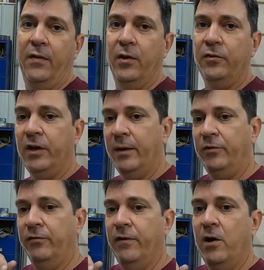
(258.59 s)
Those types
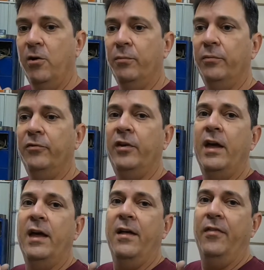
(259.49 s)
of foams,
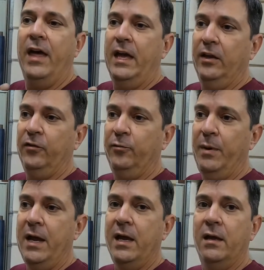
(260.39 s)
they
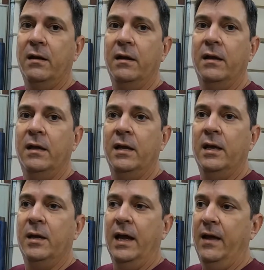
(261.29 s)
expand
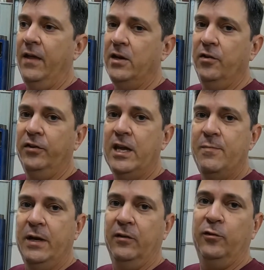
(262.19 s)
and they just keep
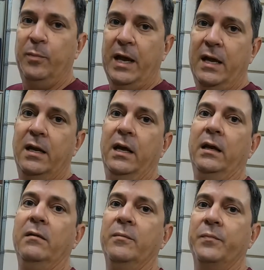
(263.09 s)
expanding.